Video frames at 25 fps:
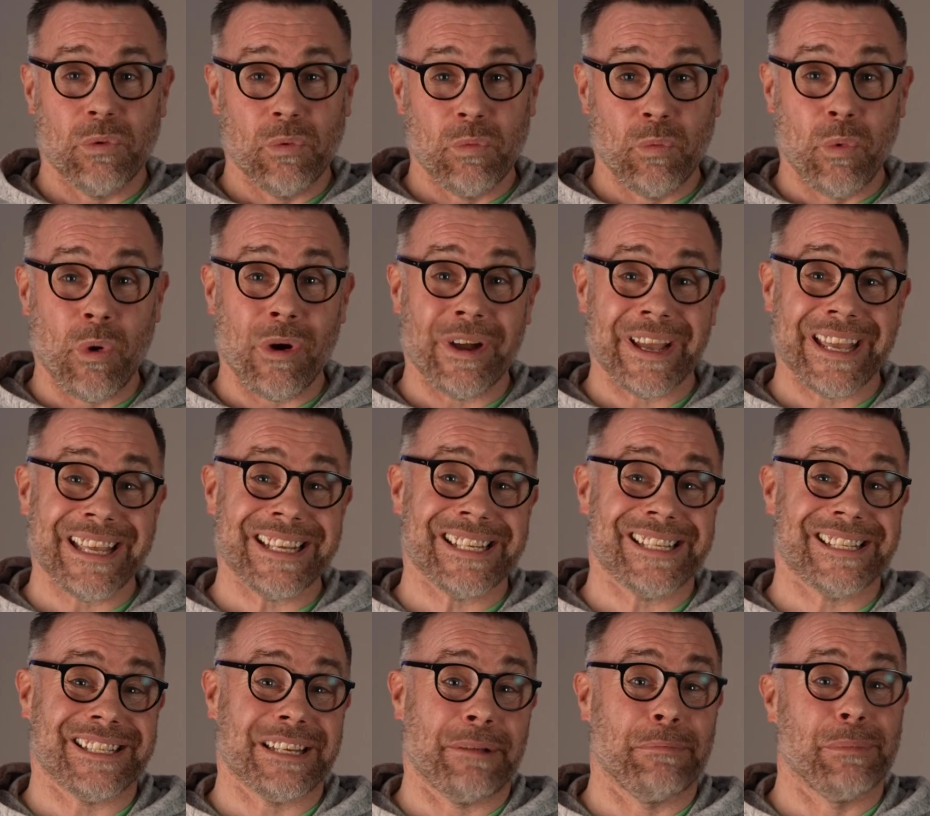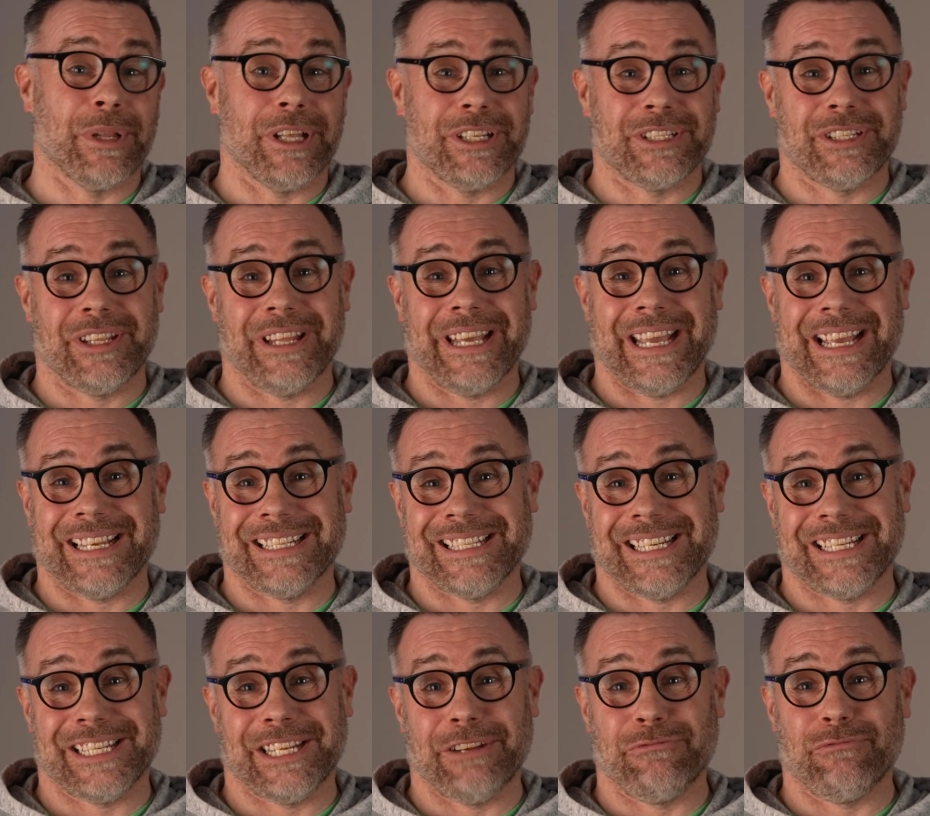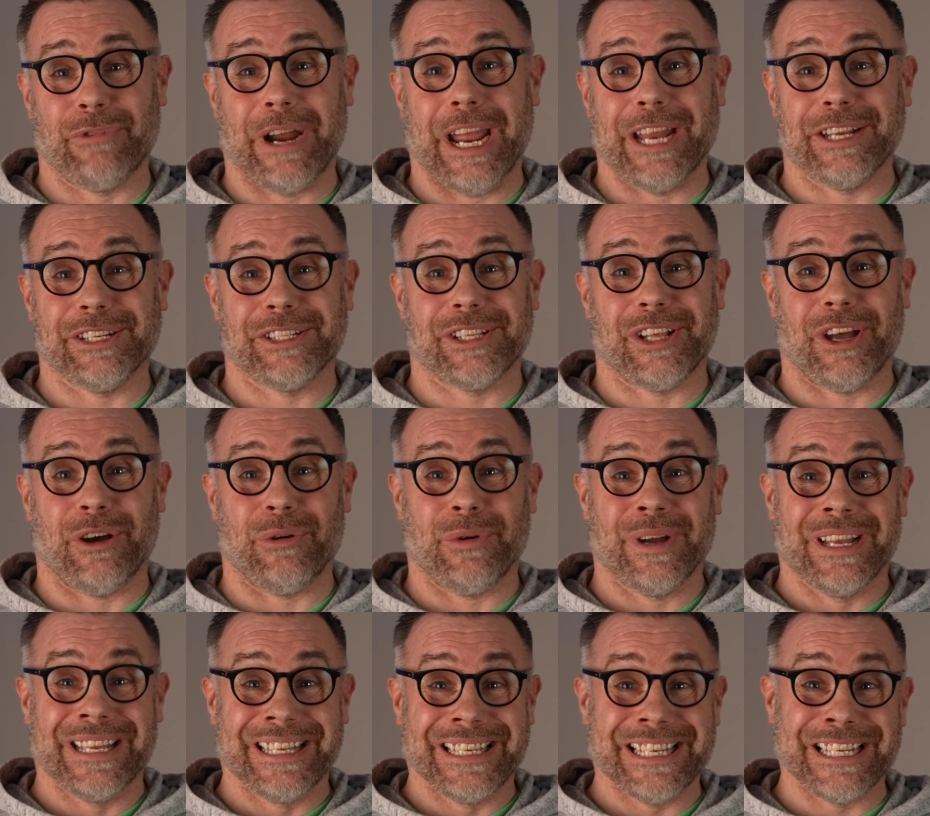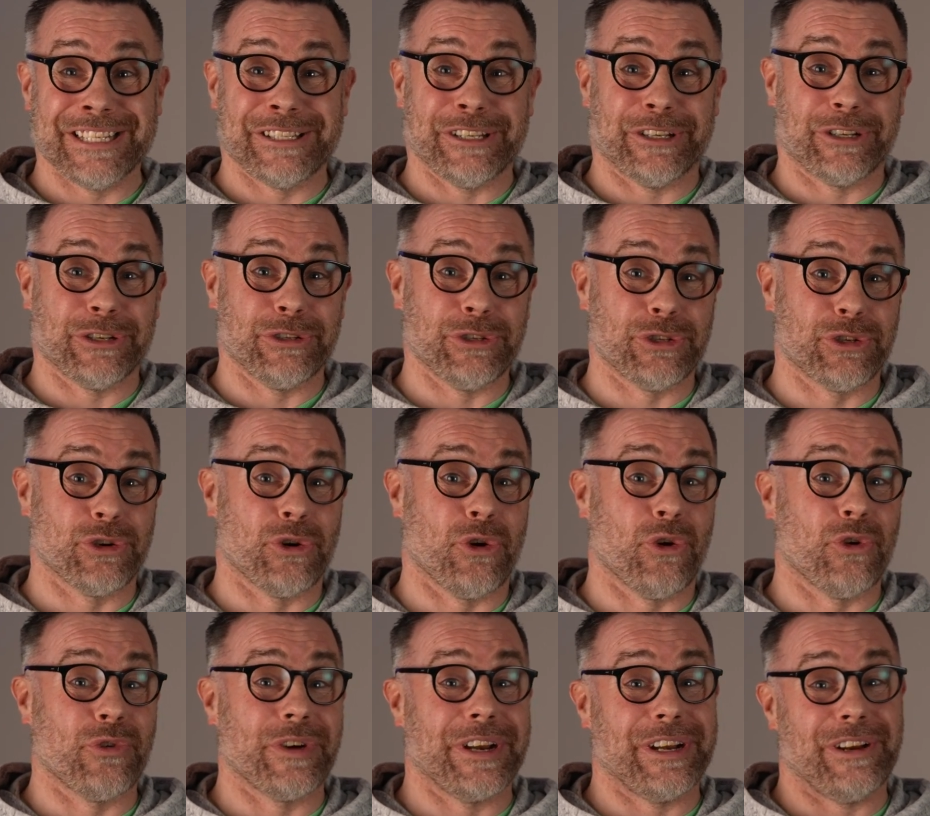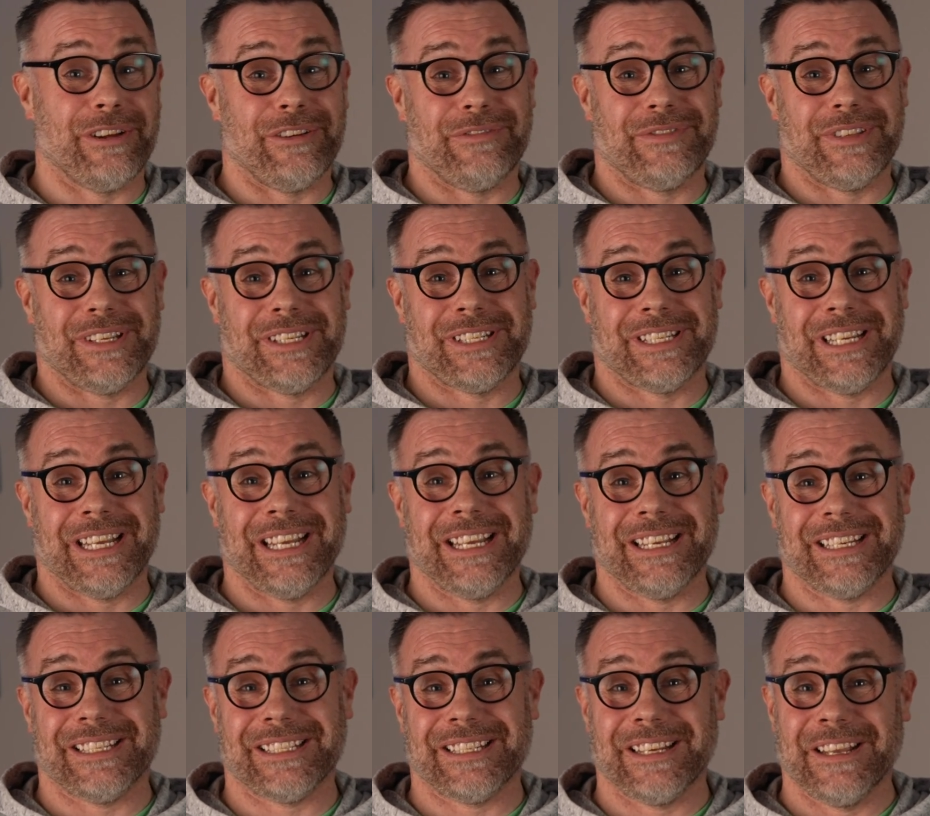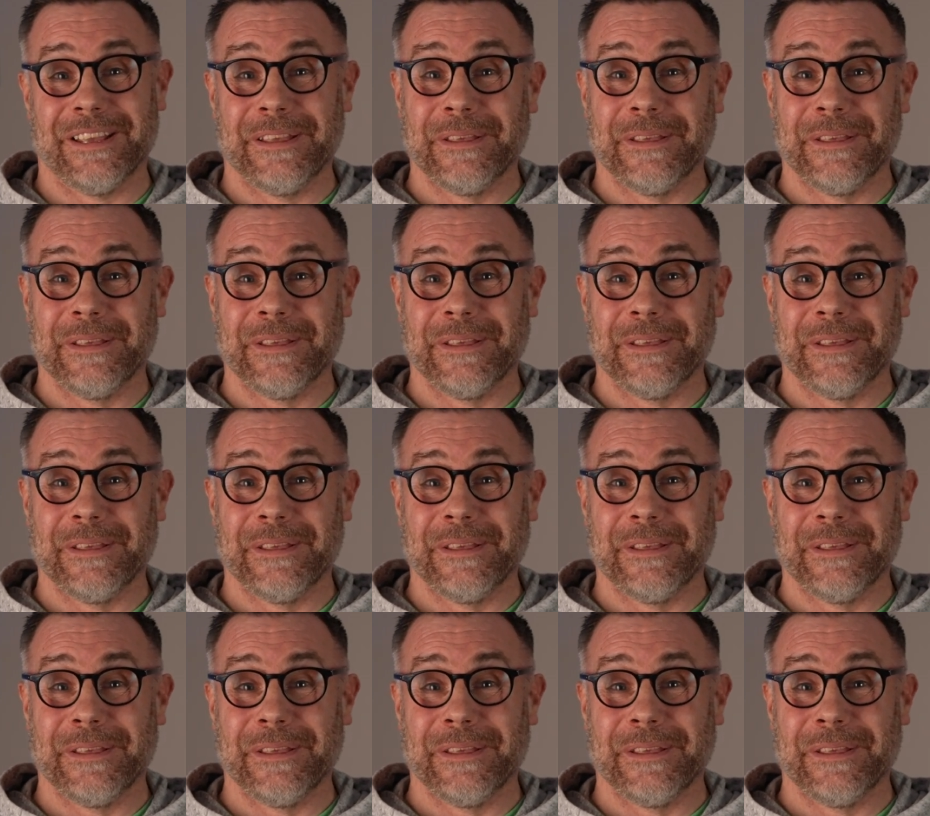What is similar to the existing range though is the contouring of the seats.